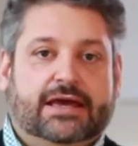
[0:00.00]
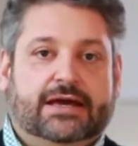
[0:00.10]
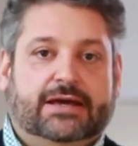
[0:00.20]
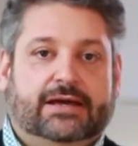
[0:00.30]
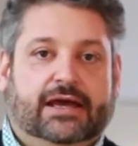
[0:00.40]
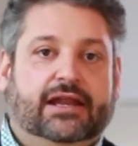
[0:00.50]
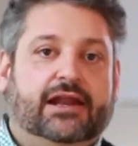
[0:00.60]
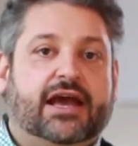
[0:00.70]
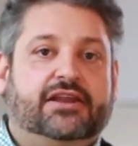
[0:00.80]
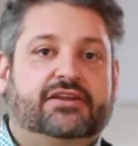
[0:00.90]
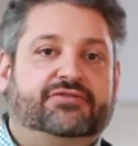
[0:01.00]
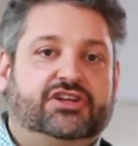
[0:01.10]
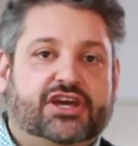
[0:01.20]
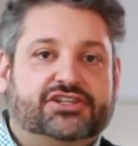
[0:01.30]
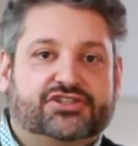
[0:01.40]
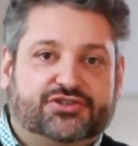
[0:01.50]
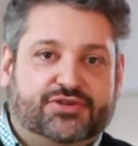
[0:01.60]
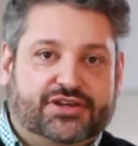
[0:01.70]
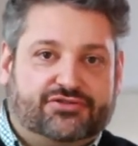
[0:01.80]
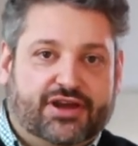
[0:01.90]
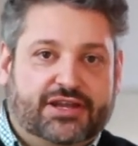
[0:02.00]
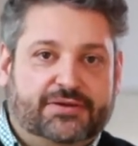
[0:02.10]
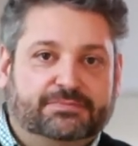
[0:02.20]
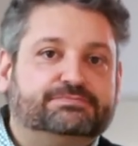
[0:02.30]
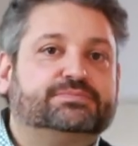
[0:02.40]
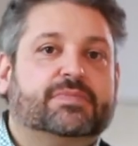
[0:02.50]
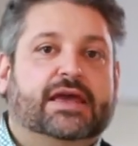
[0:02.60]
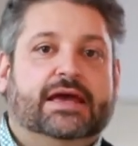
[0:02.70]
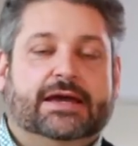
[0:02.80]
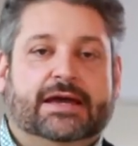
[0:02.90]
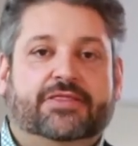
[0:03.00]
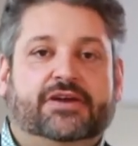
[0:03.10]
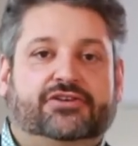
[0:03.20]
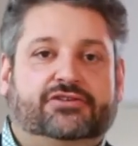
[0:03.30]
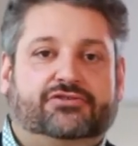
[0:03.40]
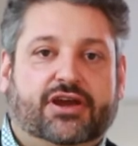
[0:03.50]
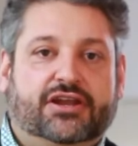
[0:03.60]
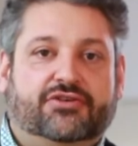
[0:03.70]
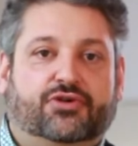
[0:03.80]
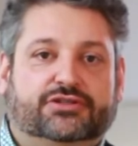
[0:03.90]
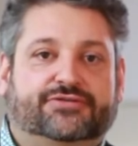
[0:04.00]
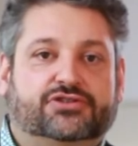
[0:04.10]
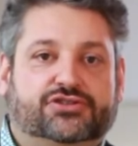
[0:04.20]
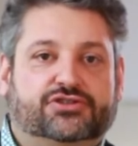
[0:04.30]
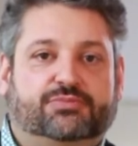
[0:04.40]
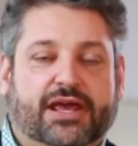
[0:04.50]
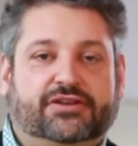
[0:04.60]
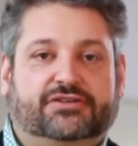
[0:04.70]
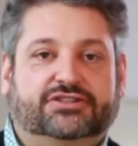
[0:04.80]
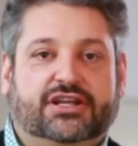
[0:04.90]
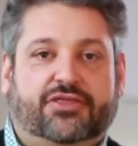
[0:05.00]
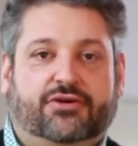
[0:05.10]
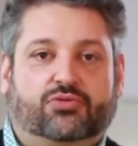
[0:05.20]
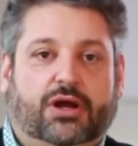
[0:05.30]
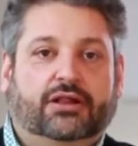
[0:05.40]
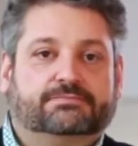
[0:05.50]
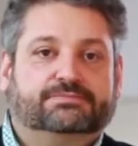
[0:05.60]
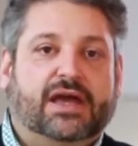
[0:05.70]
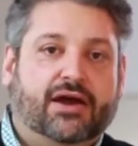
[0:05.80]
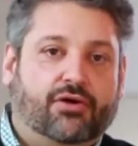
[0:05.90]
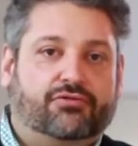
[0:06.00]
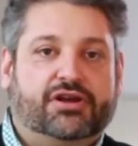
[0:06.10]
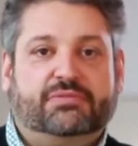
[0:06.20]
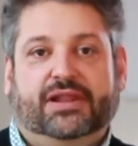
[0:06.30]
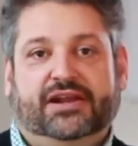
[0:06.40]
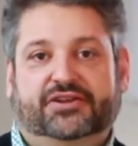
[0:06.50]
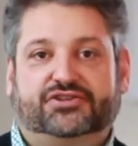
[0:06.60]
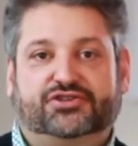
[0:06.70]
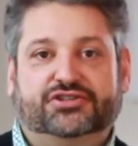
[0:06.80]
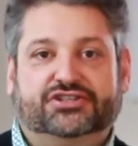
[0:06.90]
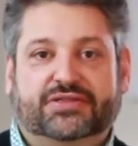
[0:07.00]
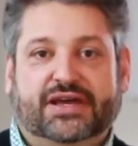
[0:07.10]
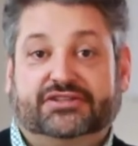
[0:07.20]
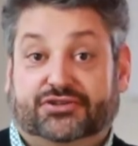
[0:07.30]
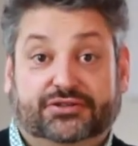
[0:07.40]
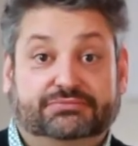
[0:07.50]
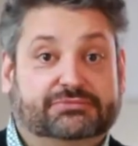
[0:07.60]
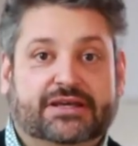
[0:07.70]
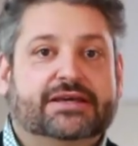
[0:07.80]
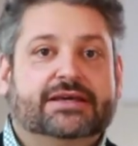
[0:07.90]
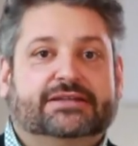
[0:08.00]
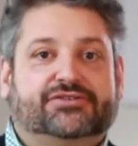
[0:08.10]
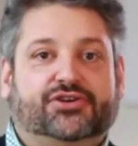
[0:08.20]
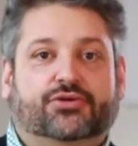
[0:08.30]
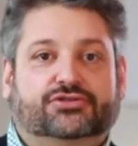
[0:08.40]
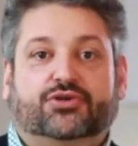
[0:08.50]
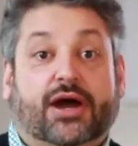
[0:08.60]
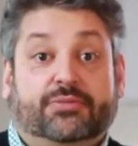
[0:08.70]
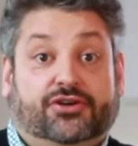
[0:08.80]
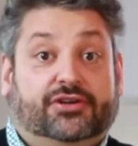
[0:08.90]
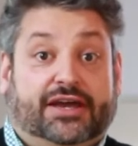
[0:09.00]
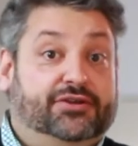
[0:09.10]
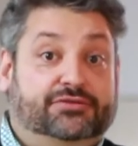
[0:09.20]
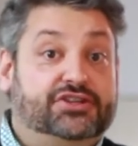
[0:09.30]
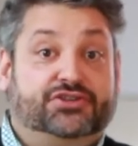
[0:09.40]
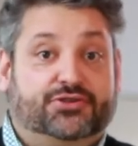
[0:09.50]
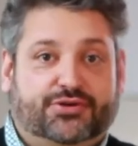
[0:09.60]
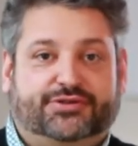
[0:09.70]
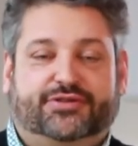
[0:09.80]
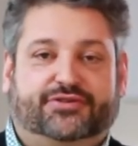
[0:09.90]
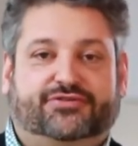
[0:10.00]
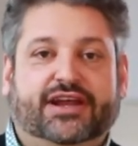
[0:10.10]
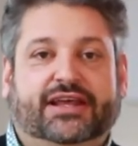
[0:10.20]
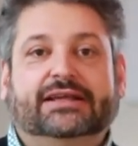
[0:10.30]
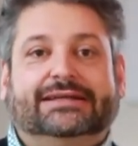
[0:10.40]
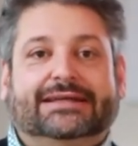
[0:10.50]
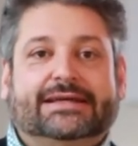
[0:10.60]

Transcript: And I got an invitation to a training. And the training was for church planters. And I thought, well, I already planted a church and that's good. So I'm good. I don't need to go to the training.